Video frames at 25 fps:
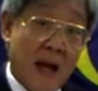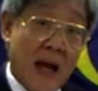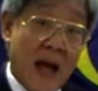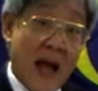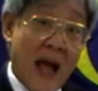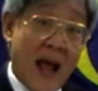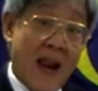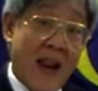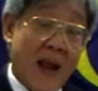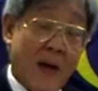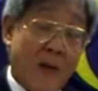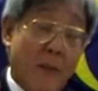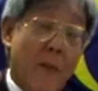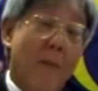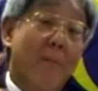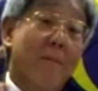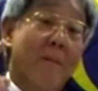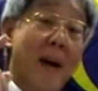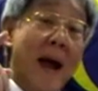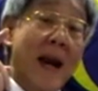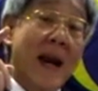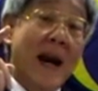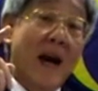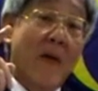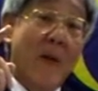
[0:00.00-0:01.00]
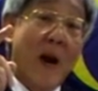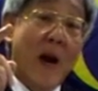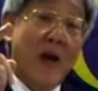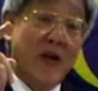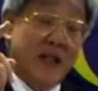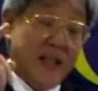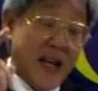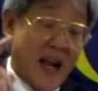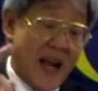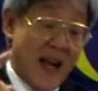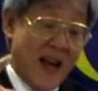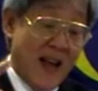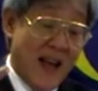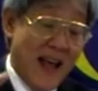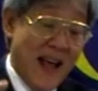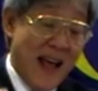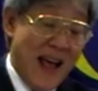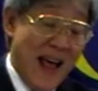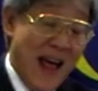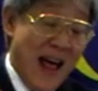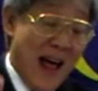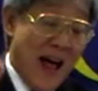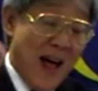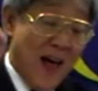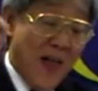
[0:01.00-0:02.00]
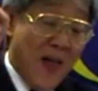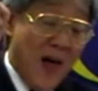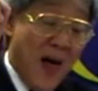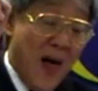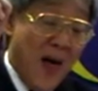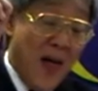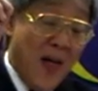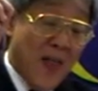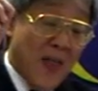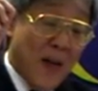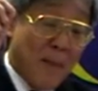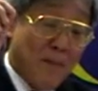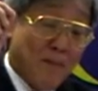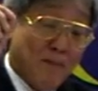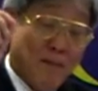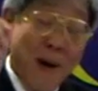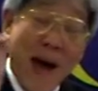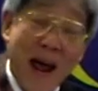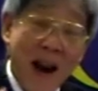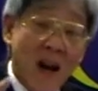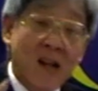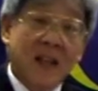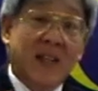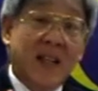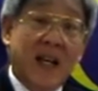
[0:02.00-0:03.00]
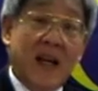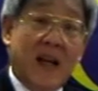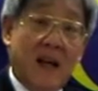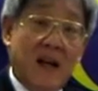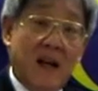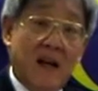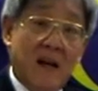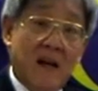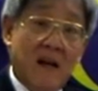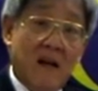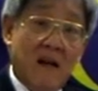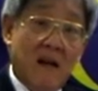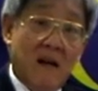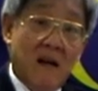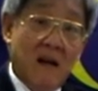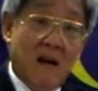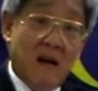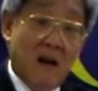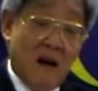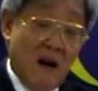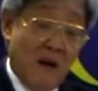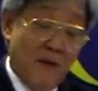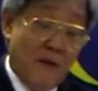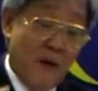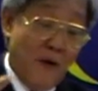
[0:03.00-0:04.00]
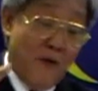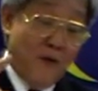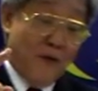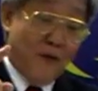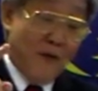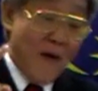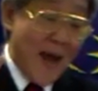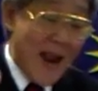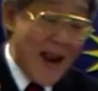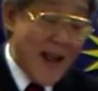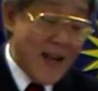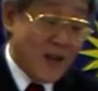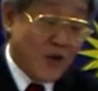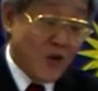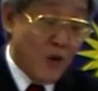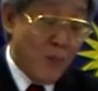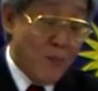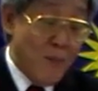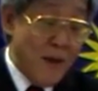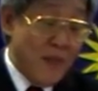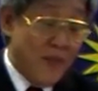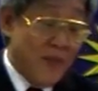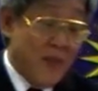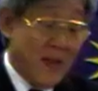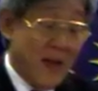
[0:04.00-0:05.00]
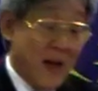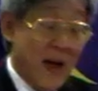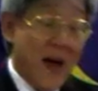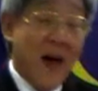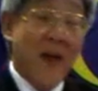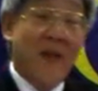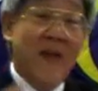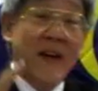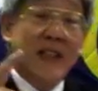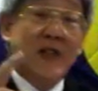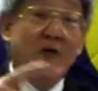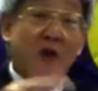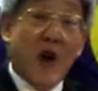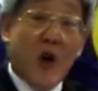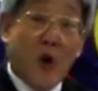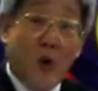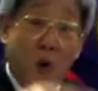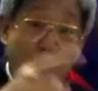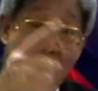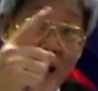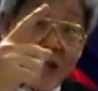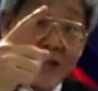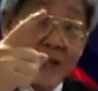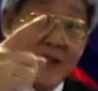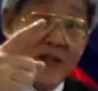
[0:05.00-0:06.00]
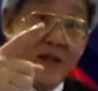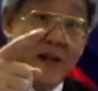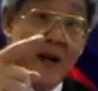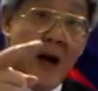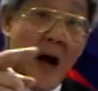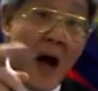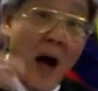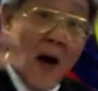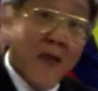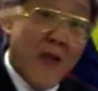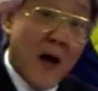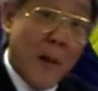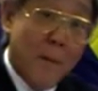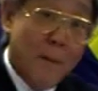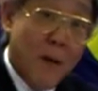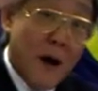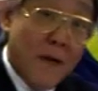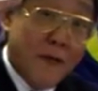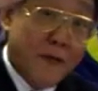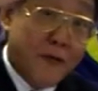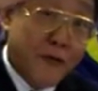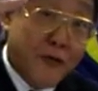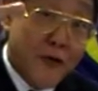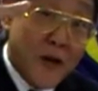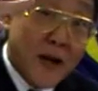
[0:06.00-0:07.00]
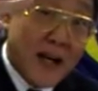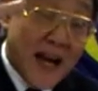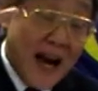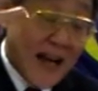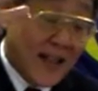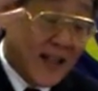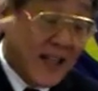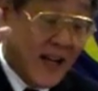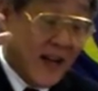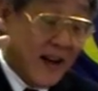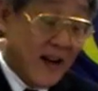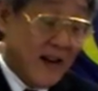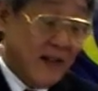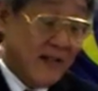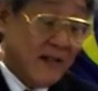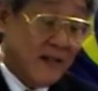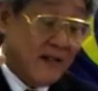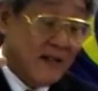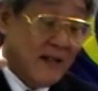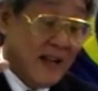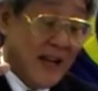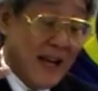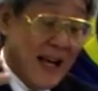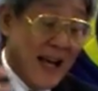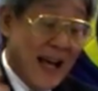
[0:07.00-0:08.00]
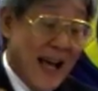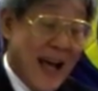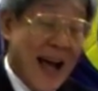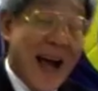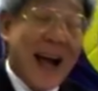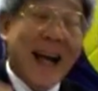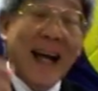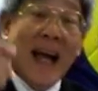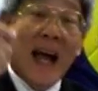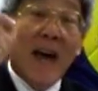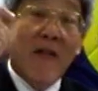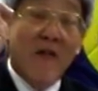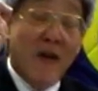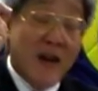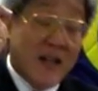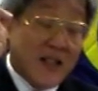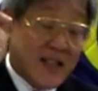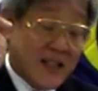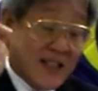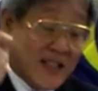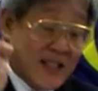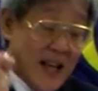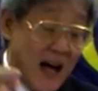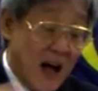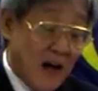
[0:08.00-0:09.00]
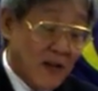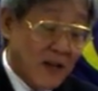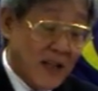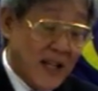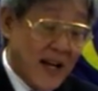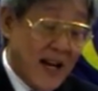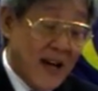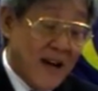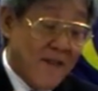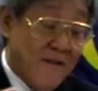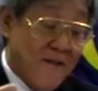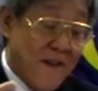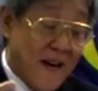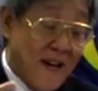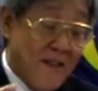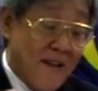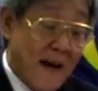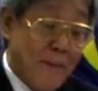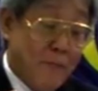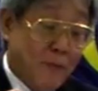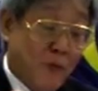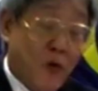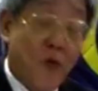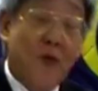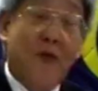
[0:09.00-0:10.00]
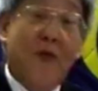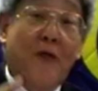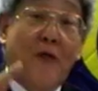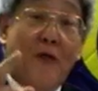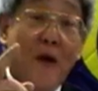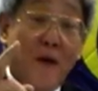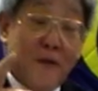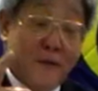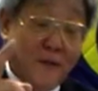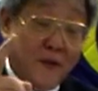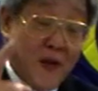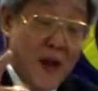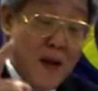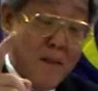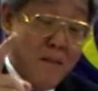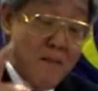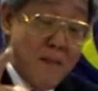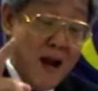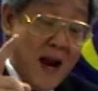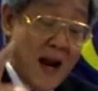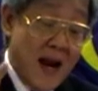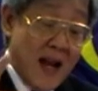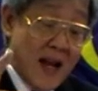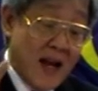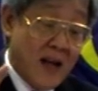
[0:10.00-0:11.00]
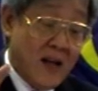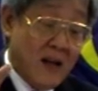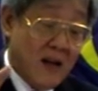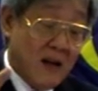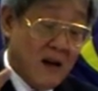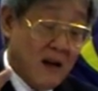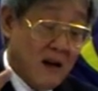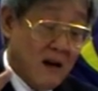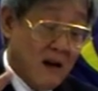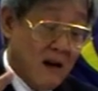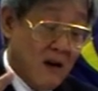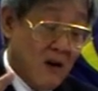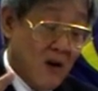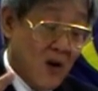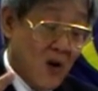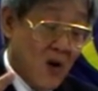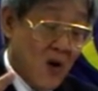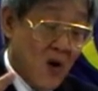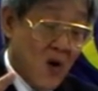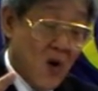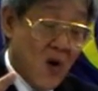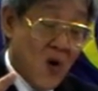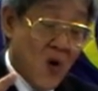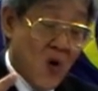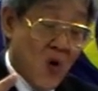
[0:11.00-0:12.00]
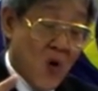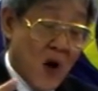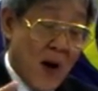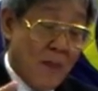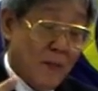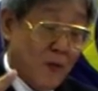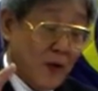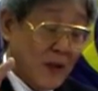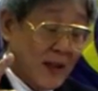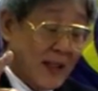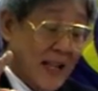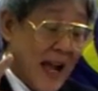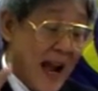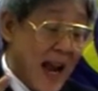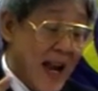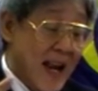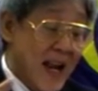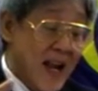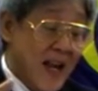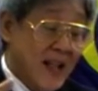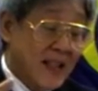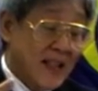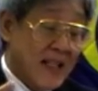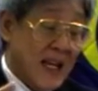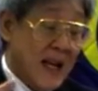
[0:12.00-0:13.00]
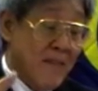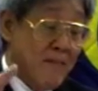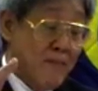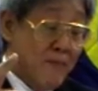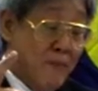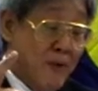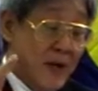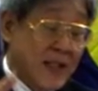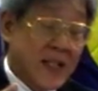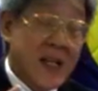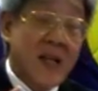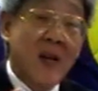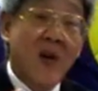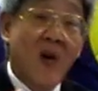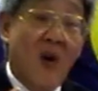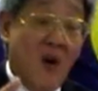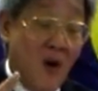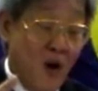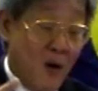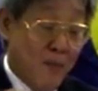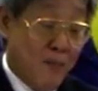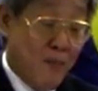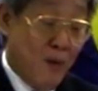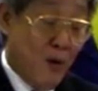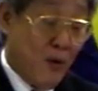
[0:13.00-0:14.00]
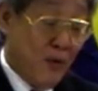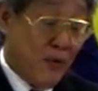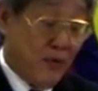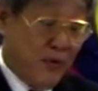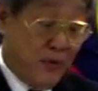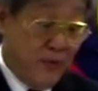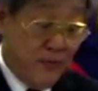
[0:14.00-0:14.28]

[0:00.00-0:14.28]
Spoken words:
And the bank will say, the penalty for failure to meet this request, the above 3 criteria, can result in a fine up to 50 million or up to 10 years in prison or both.